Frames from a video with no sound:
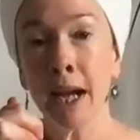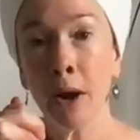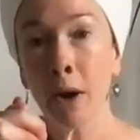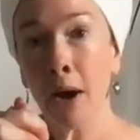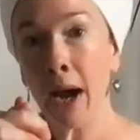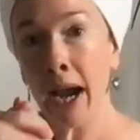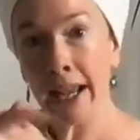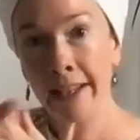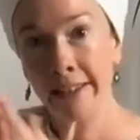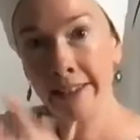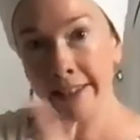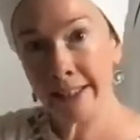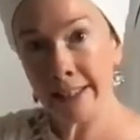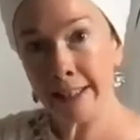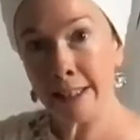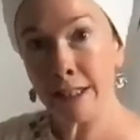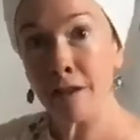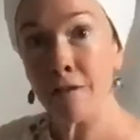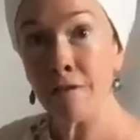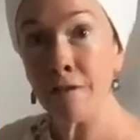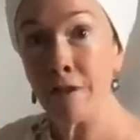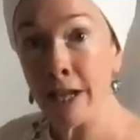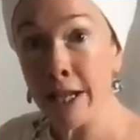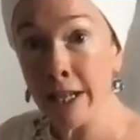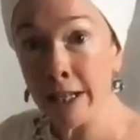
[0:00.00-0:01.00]
our hands into
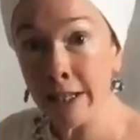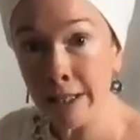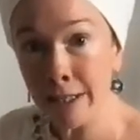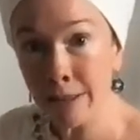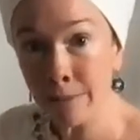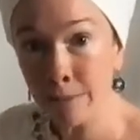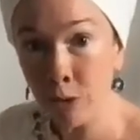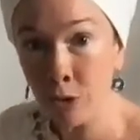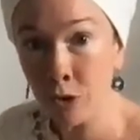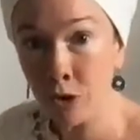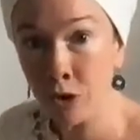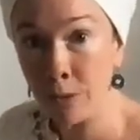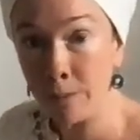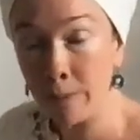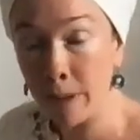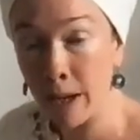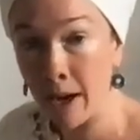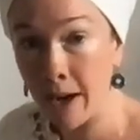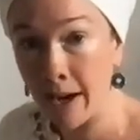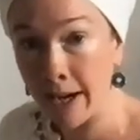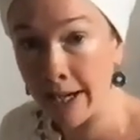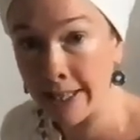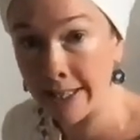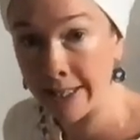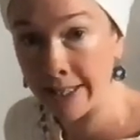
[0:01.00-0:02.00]
Venus Mudra
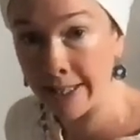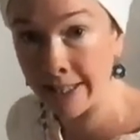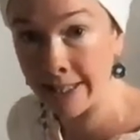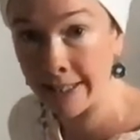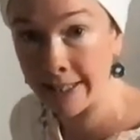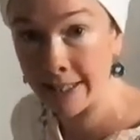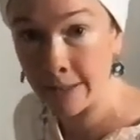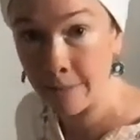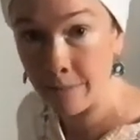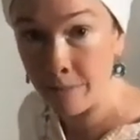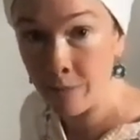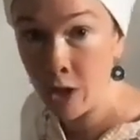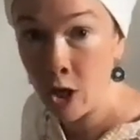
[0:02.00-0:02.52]
behind us.